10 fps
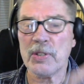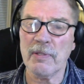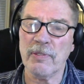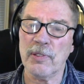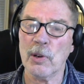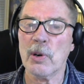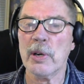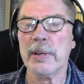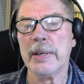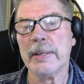and
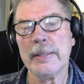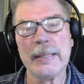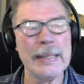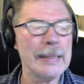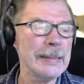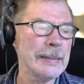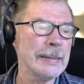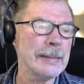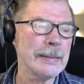Florida, and